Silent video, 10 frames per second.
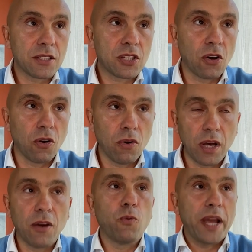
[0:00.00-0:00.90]

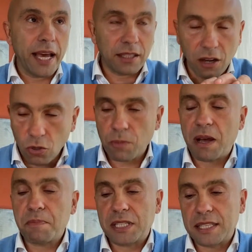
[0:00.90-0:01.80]
So we had
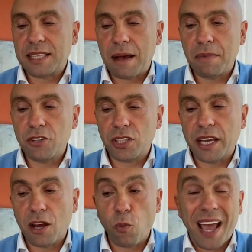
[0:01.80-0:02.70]
roadmaps established
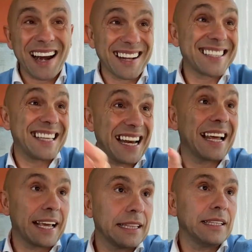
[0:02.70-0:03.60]
there. We are
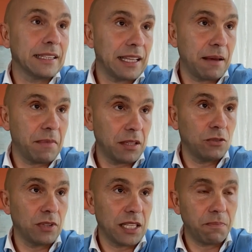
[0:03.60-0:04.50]
accelerating them
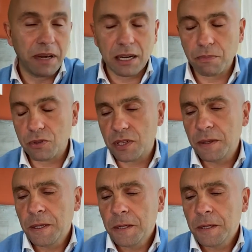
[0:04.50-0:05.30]
to that purpose.